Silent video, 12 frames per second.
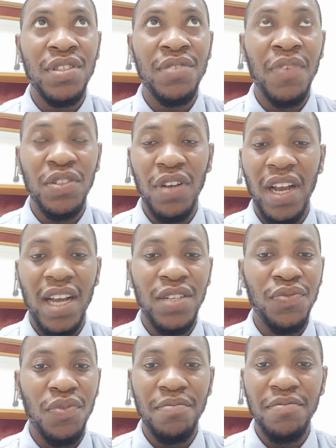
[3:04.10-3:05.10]
virtual cards
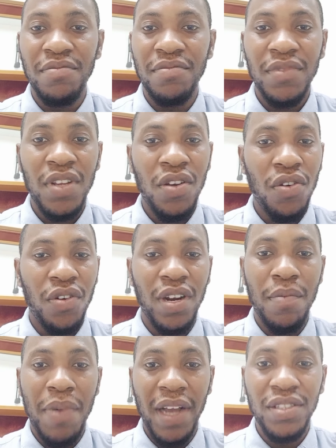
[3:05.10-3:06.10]
from
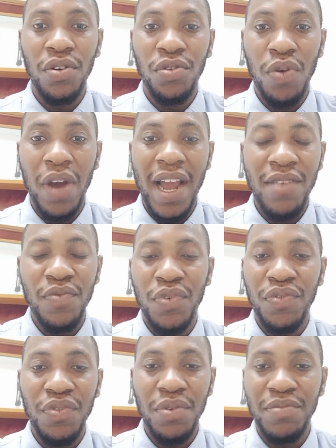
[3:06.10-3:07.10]
other banks, although I have
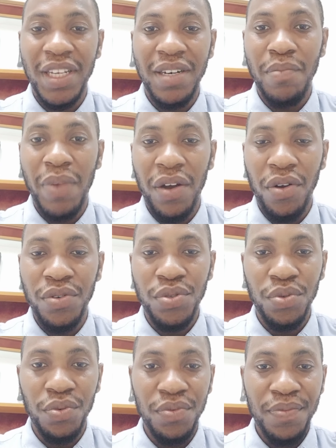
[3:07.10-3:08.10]
one from Zenith Bank
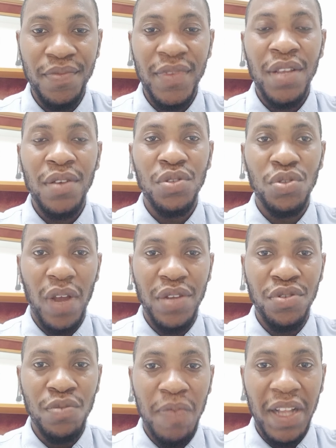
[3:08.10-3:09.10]
also. So I
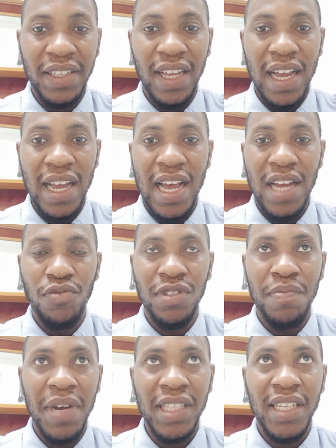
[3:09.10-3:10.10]
use Barter, and
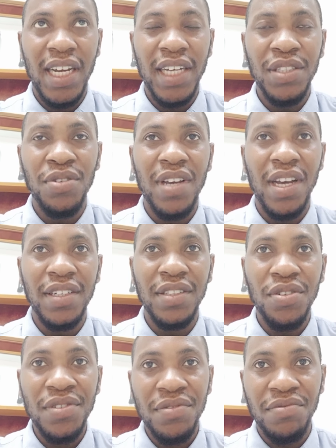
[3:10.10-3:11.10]
with Barter you can
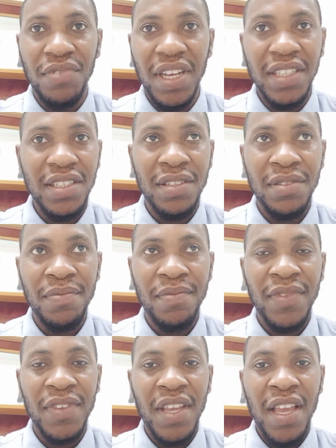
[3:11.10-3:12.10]
just create
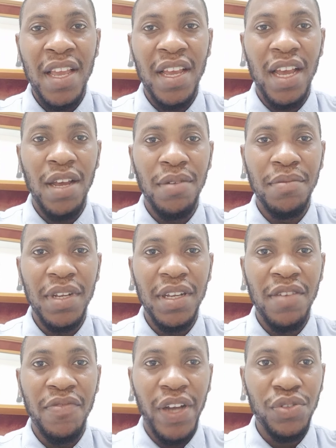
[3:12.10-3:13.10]

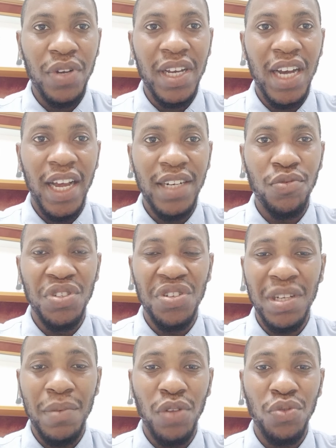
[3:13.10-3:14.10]
a virtual card with
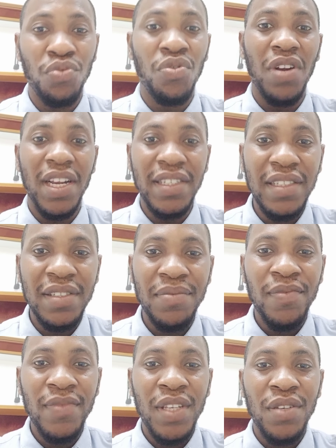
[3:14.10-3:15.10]
just about $2.
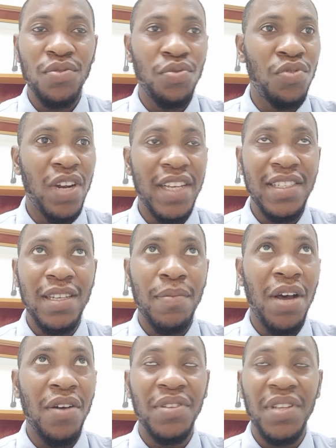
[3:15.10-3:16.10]
$2 is
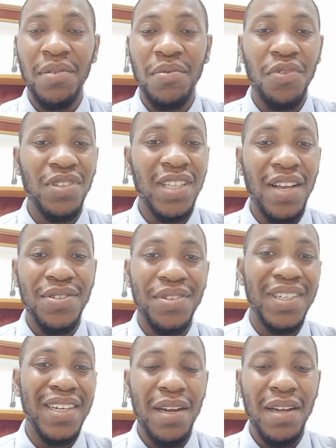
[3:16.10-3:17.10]
about
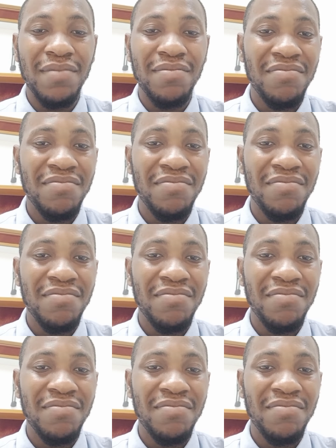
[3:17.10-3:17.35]
1,000 naira,